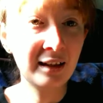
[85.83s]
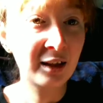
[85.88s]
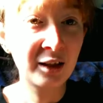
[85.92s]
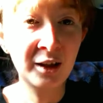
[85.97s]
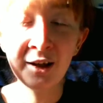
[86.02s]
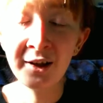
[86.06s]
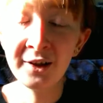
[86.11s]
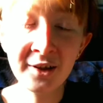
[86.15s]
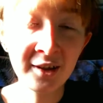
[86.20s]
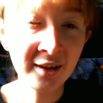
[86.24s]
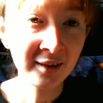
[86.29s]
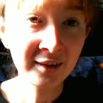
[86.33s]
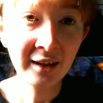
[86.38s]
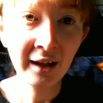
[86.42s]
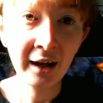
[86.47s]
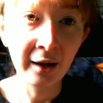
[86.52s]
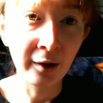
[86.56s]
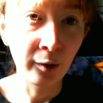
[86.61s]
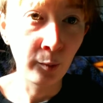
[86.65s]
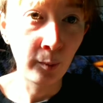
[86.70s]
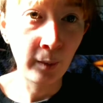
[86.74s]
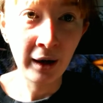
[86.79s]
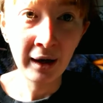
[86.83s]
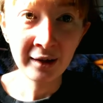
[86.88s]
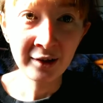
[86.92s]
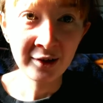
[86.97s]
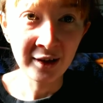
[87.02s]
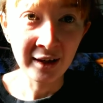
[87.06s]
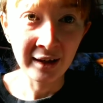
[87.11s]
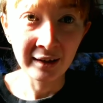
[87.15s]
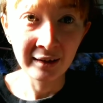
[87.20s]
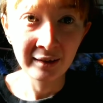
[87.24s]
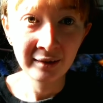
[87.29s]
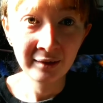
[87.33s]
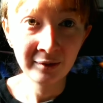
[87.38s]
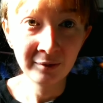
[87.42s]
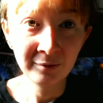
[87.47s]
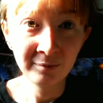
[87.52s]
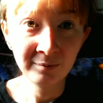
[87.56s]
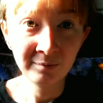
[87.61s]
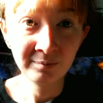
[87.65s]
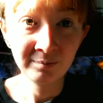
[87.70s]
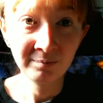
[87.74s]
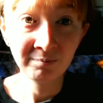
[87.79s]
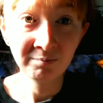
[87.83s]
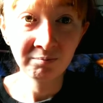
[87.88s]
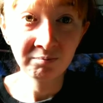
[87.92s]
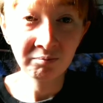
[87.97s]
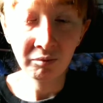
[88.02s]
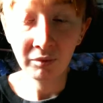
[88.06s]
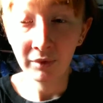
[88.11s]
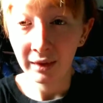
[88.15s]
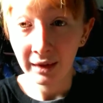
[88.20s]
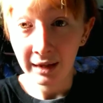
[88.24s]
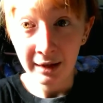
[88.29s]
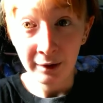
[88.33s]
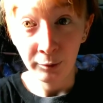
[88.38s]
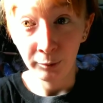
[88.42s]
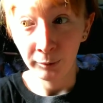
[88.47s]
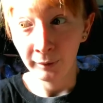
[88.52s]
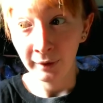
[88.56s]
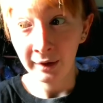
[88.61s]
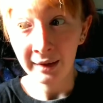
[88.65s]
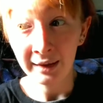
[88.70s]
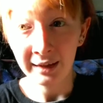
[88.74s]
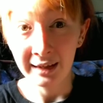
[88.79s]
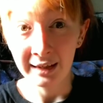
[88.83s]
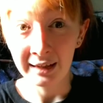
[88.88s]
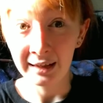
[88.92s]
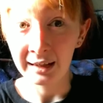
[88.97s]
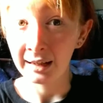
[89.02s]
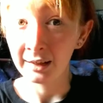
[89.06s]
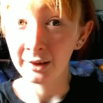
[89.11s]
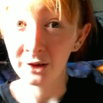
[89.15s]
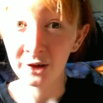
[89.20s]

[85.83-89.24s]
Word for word: You just gotta watch it. Like, really, you